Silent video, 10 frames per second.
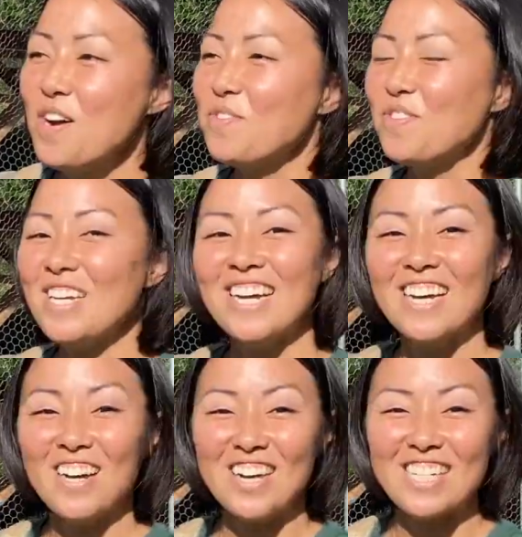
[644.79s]
We
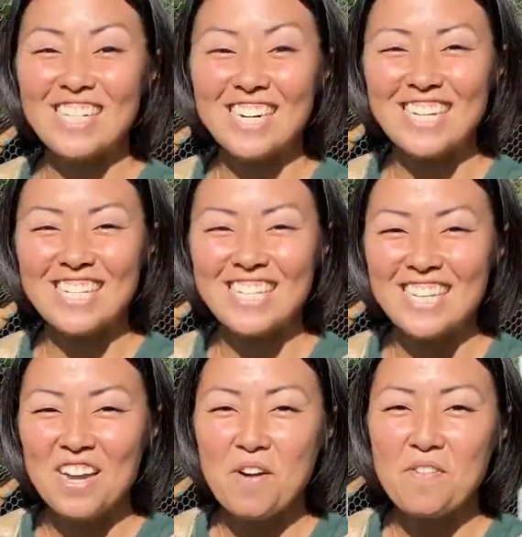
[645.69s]
got our chicks
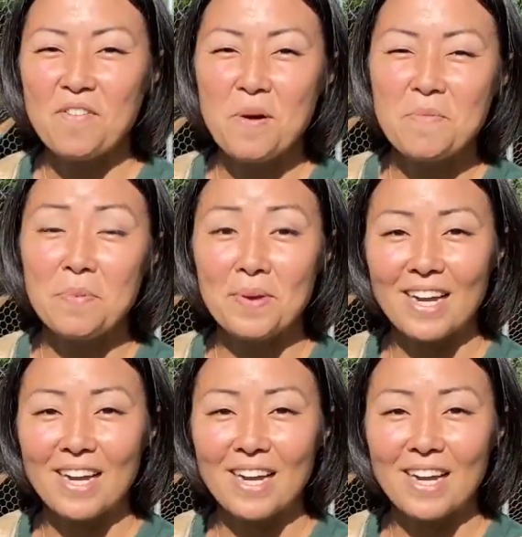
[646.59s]
from the Big